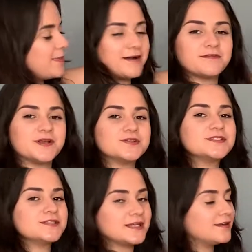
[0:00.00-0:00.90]
pair of heels
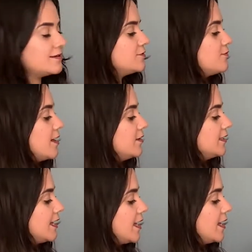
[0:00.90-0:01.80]
as, as well
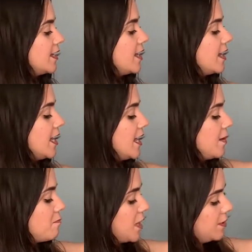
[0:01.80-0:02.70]
again.
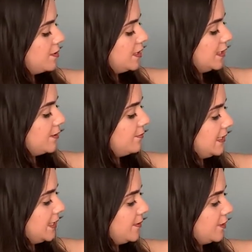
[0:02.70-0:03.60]
Maybe like a
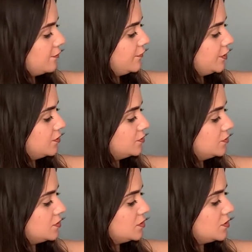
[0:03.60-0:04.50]
black pair of heels